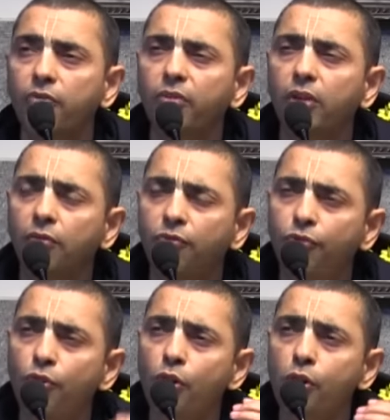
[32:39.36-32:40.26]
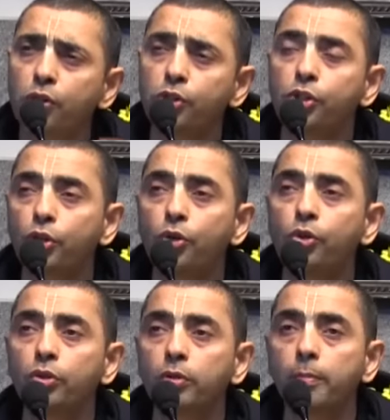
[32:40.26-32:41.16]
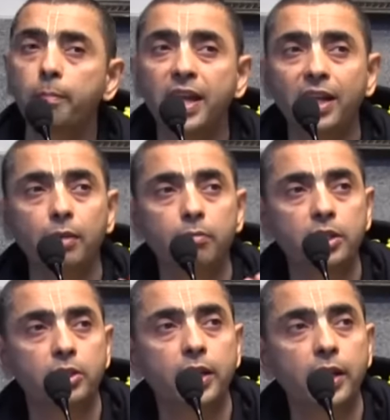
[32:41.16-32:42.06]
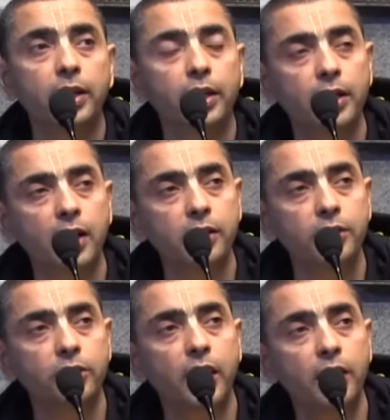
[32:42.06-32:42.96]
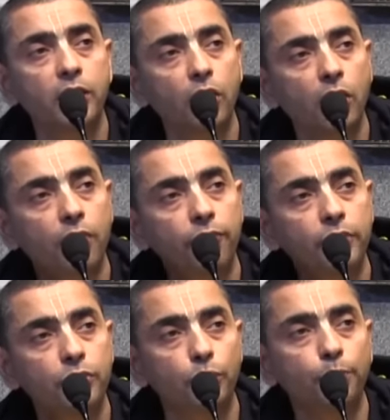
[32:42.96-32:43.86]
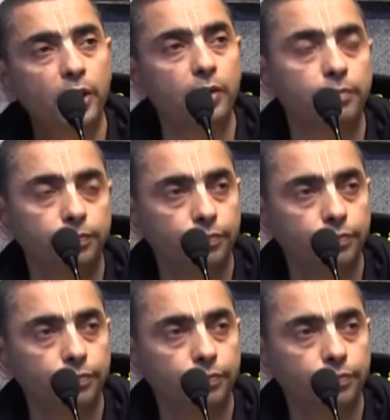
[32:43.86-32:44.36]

we will for sure make a mistake in understanding of the Supreme.